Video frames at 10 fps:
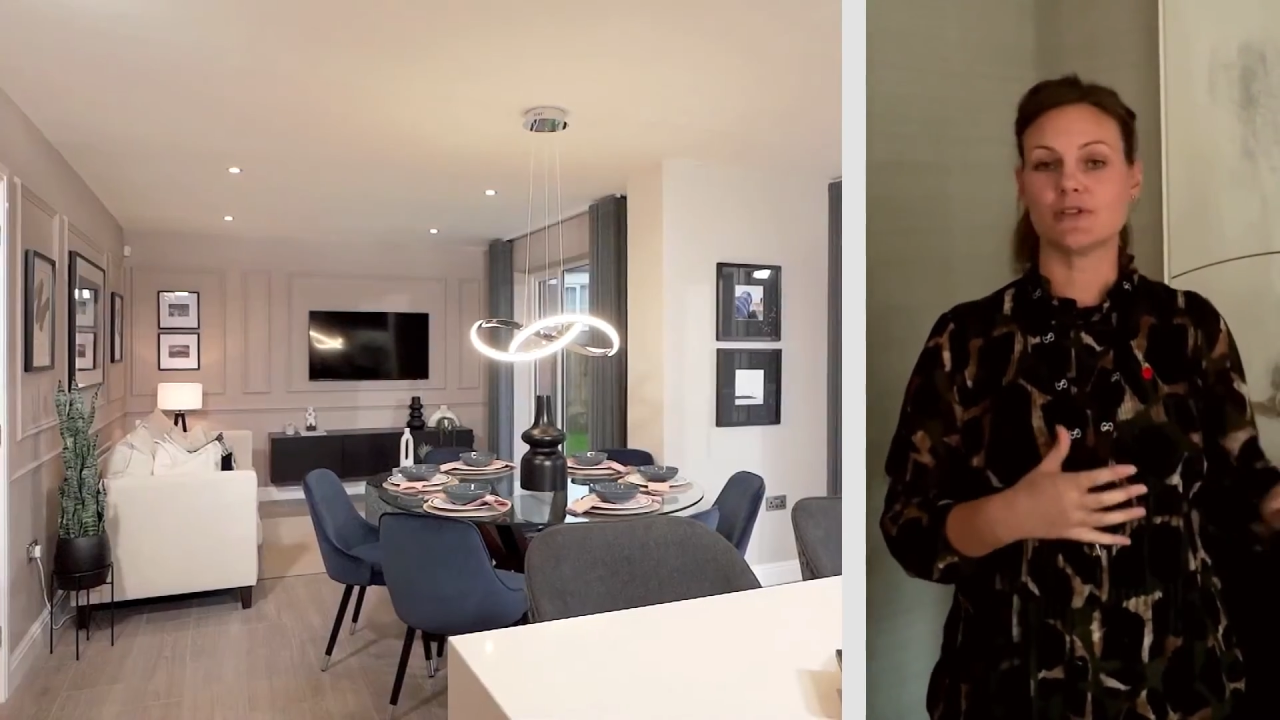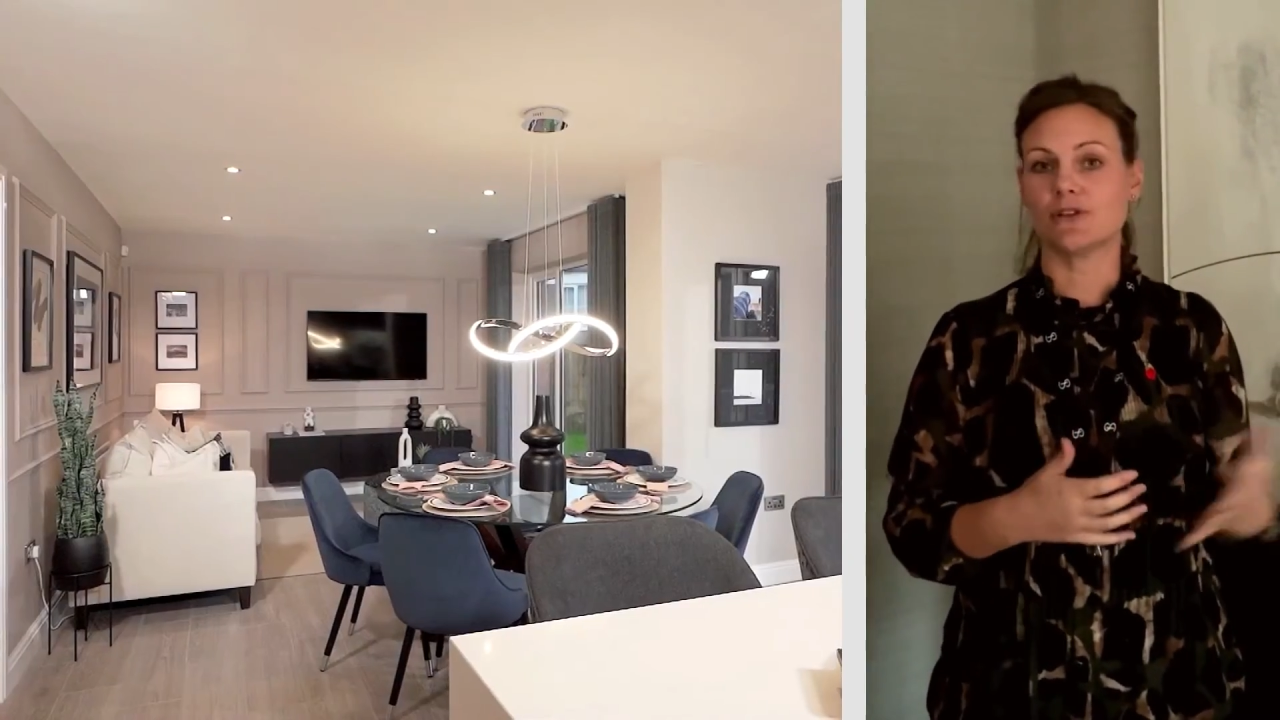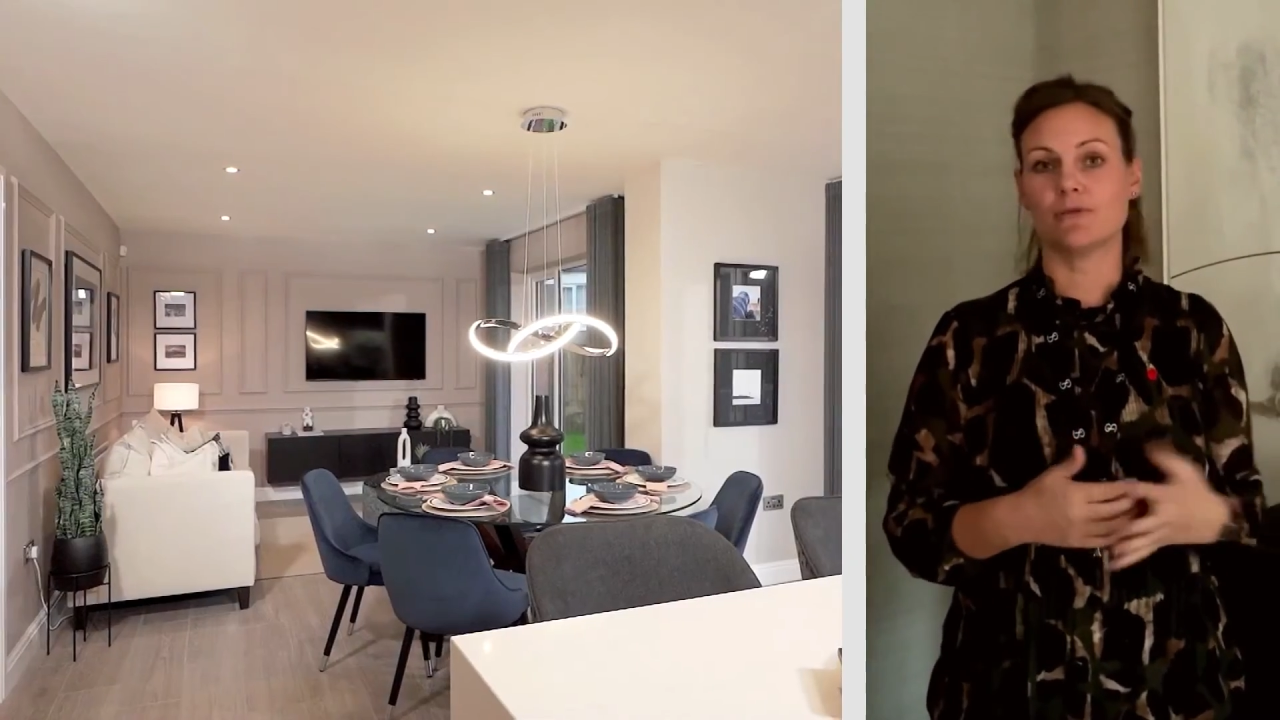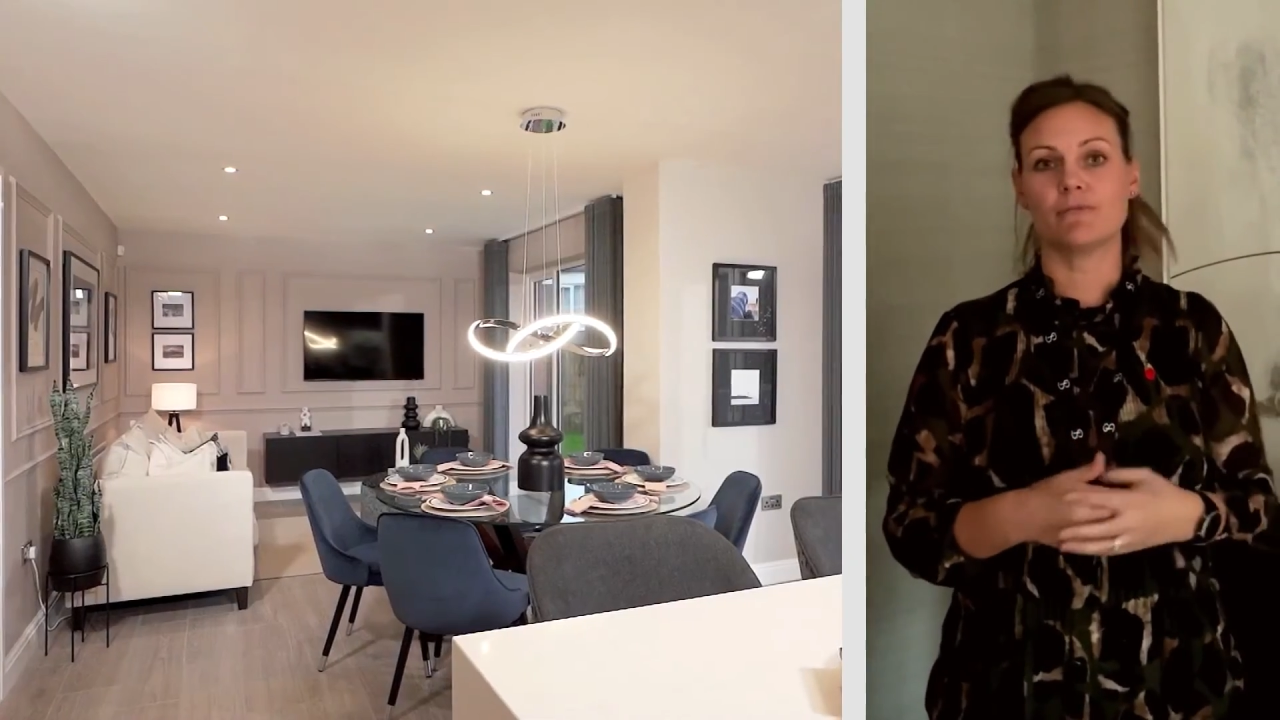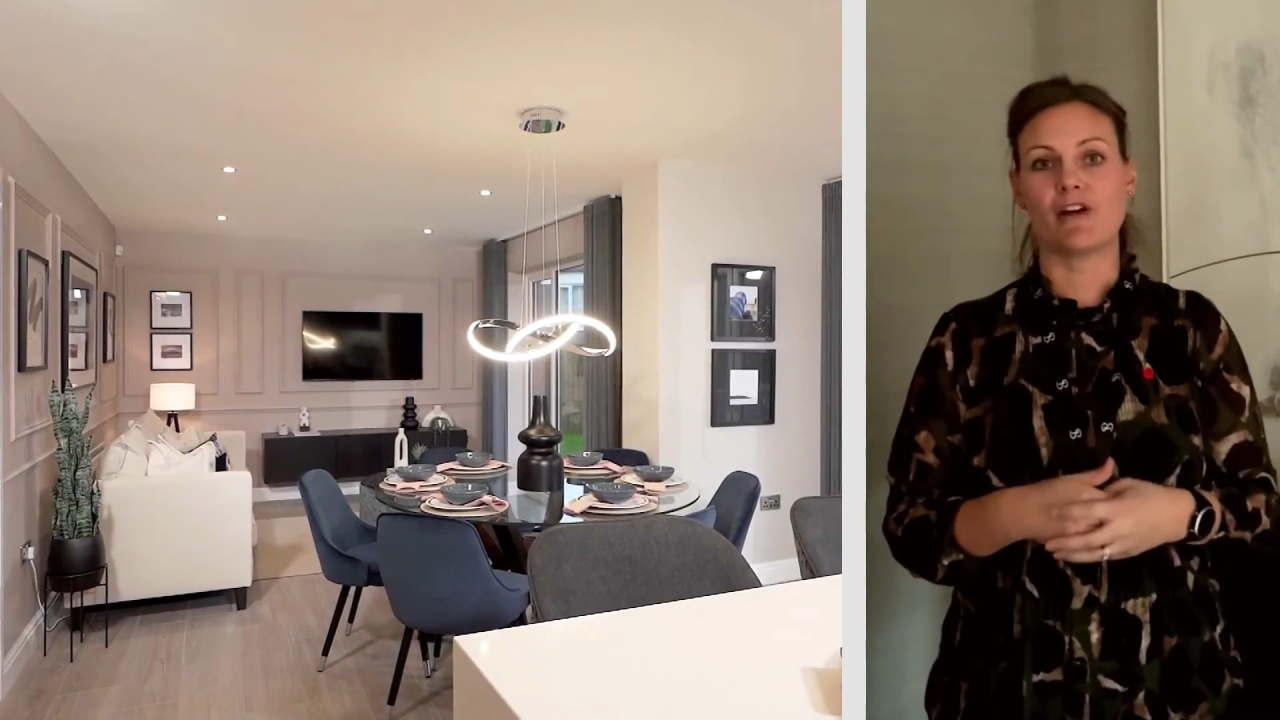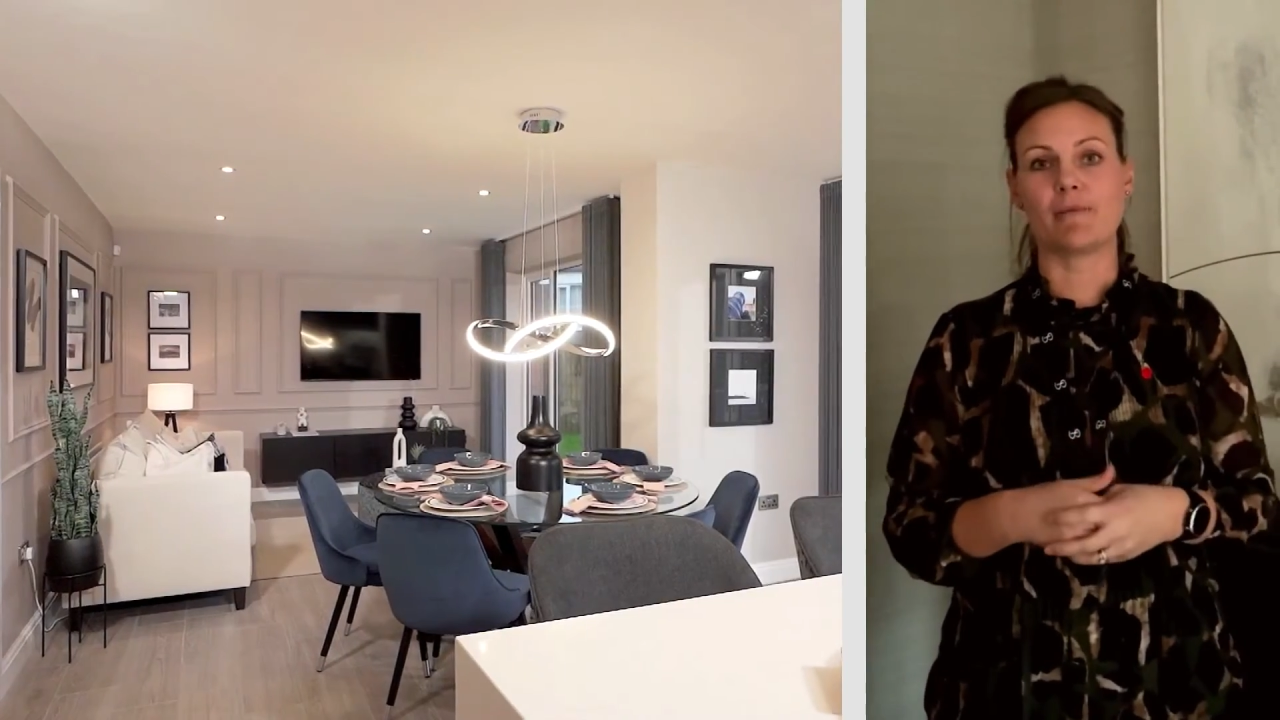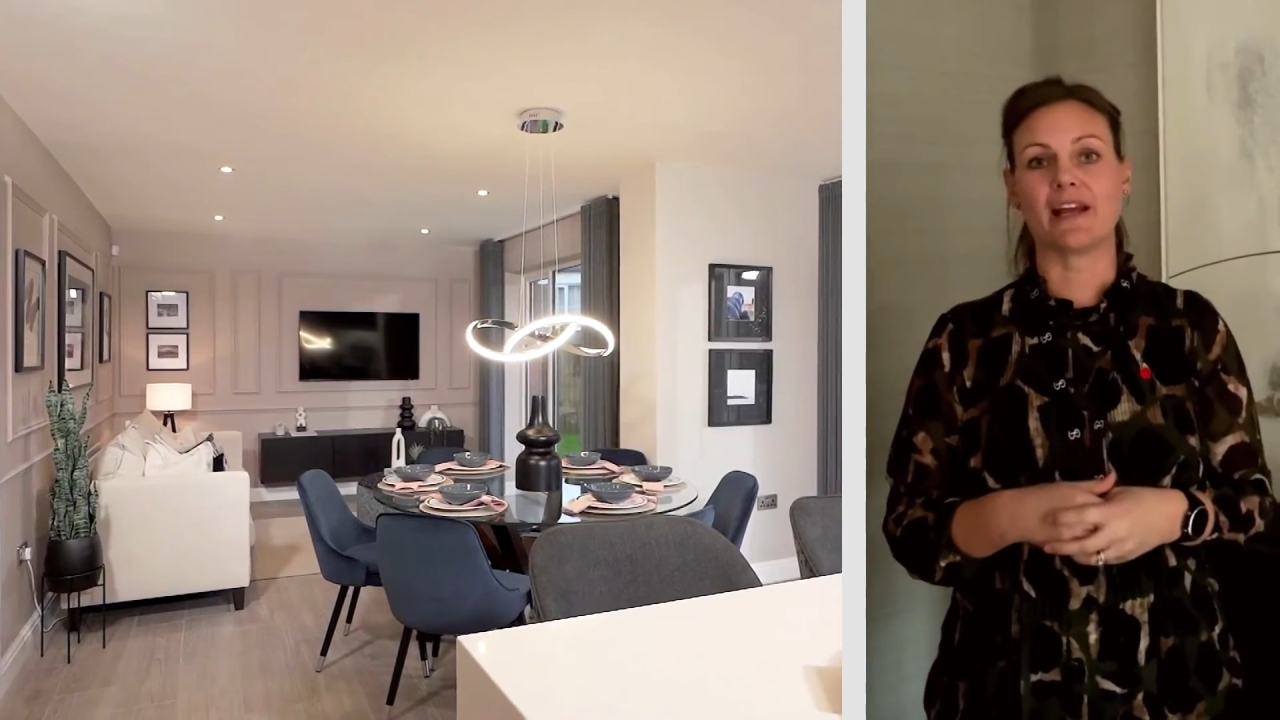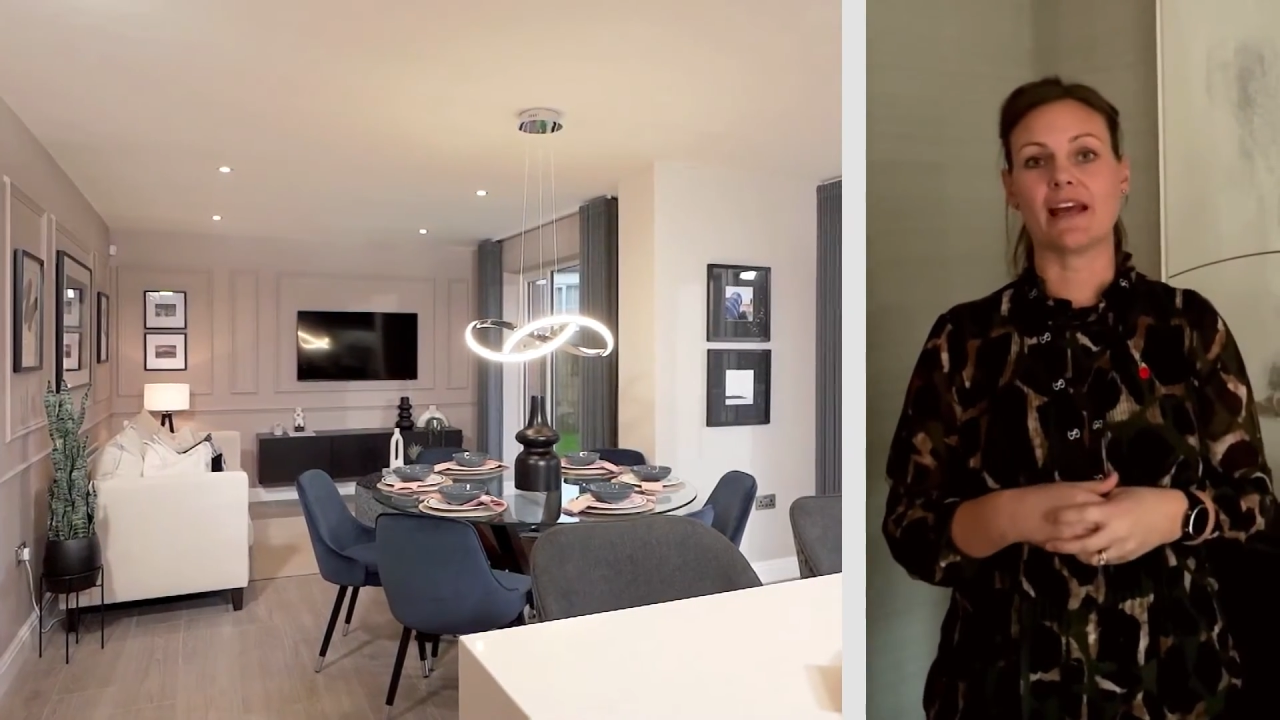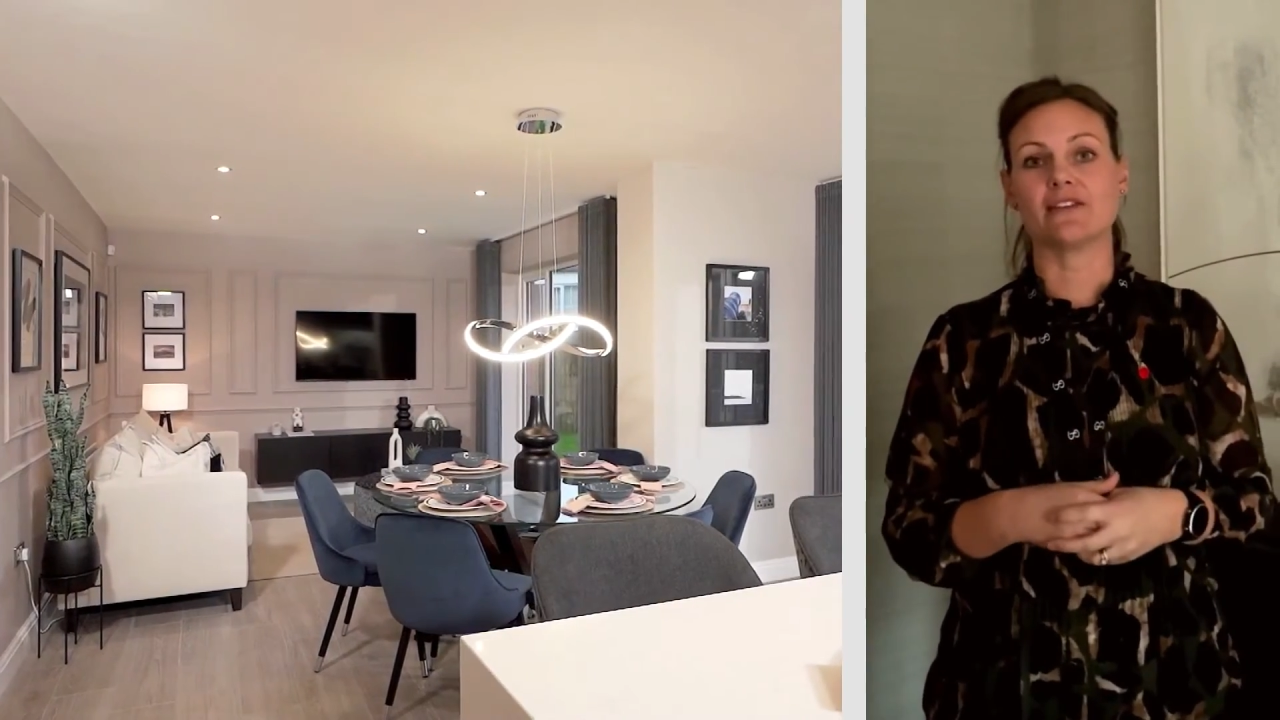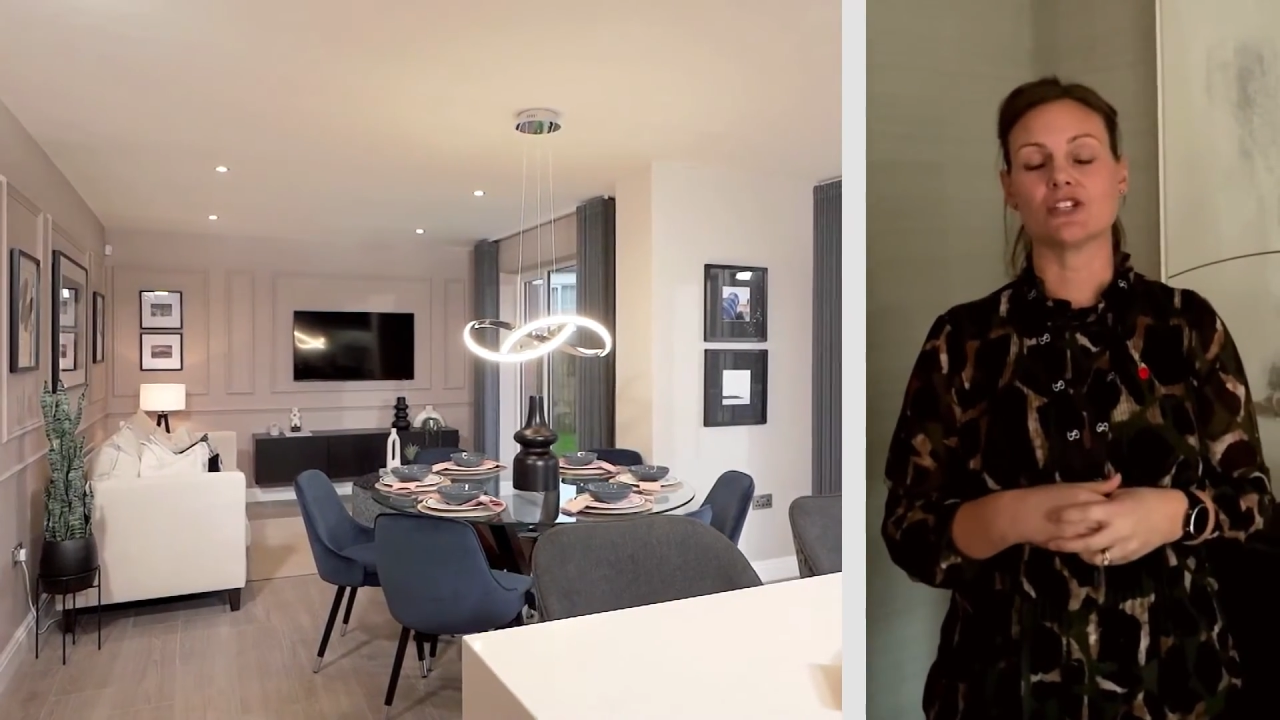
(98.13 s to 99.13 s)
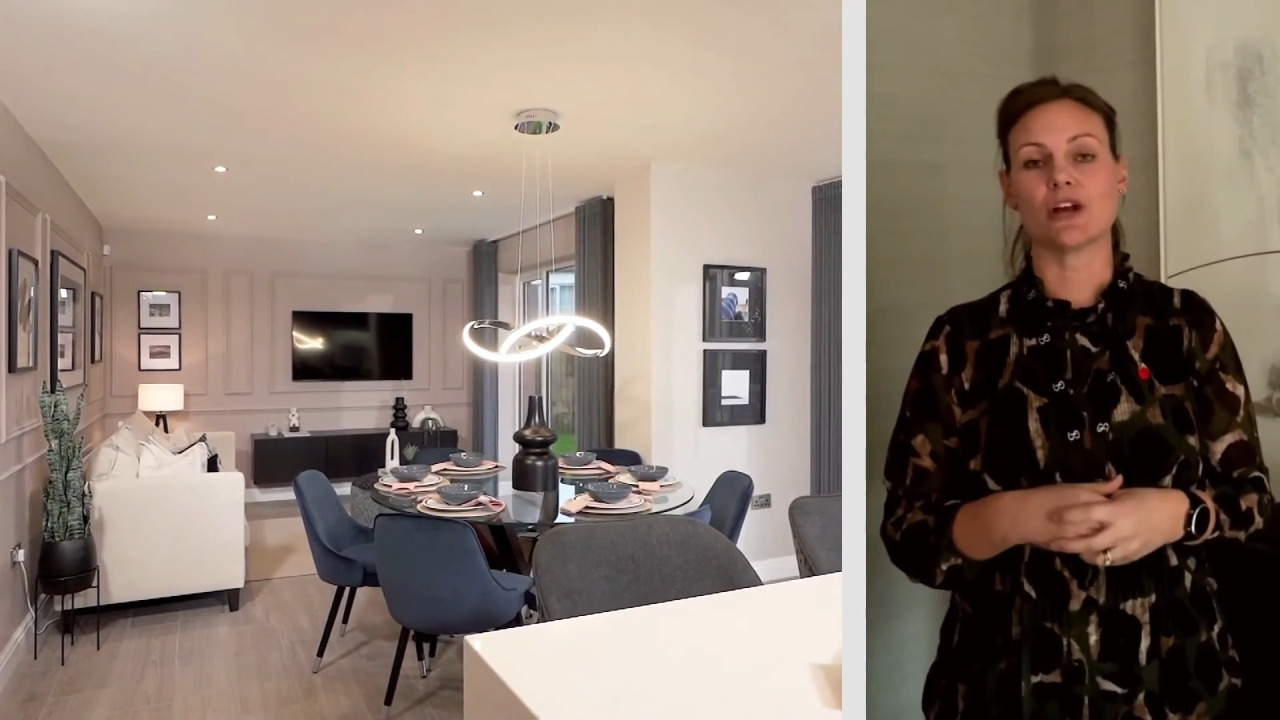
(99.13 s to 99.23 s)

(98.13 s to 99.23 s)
you replicate the show